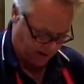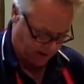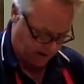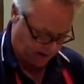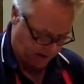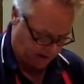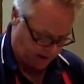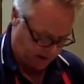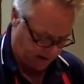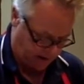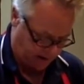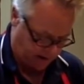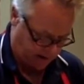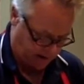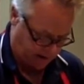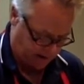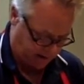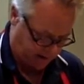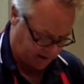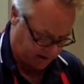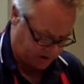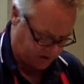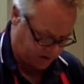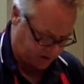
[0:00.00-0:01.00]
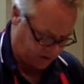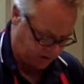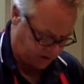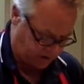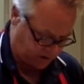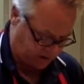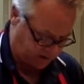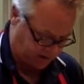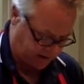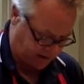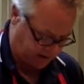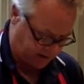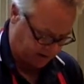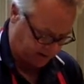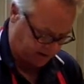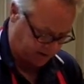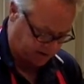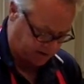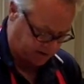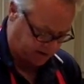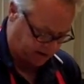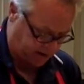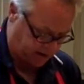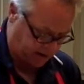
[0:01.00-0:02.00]
and I'll show you what that
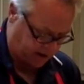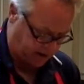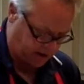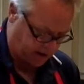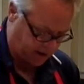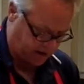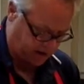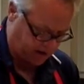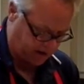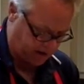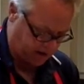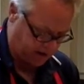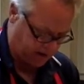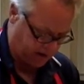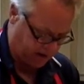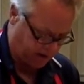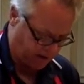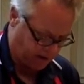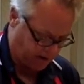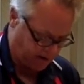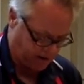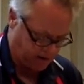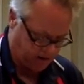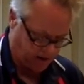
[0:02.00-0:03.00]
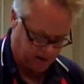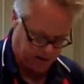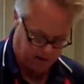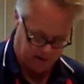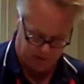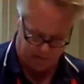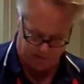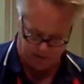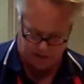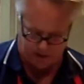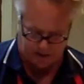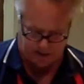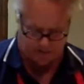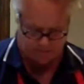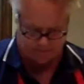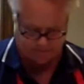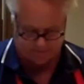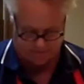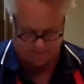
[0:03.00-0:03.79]
looks like in a minute.